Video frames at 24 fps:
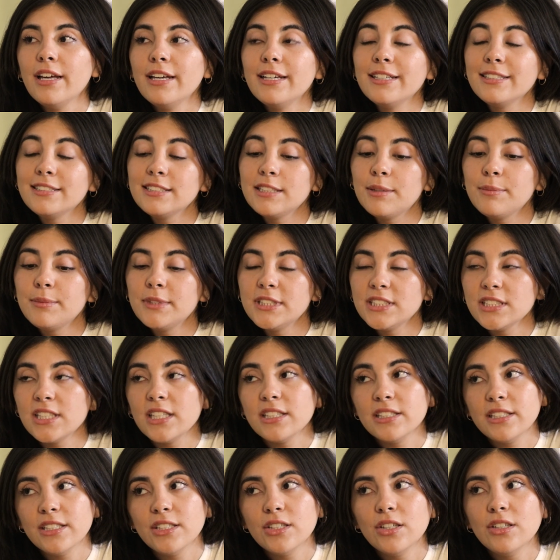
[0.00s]
Except this
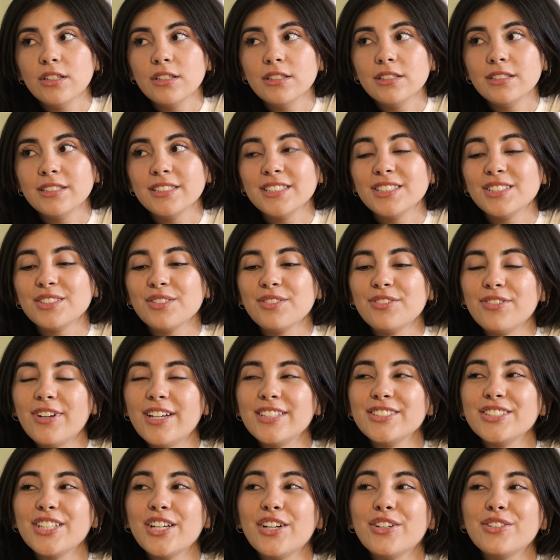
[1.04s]
gatito is a
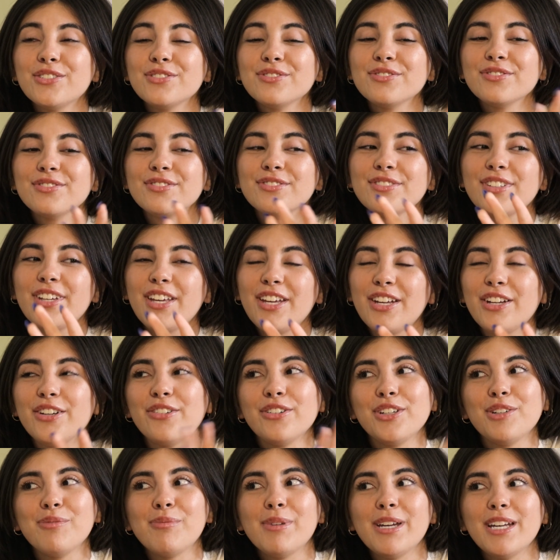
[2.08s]
fragile,
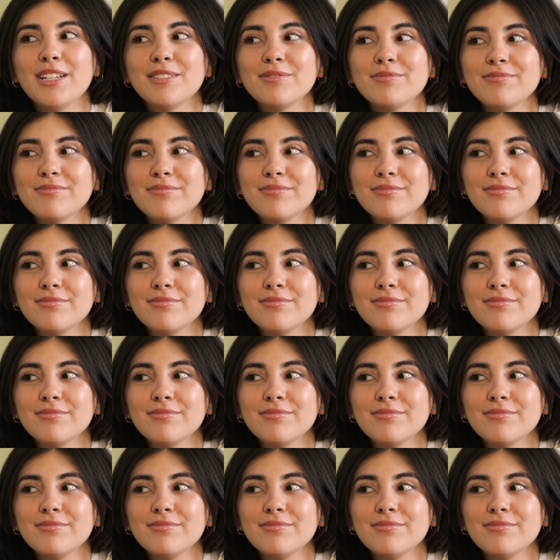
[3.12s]
hairy man.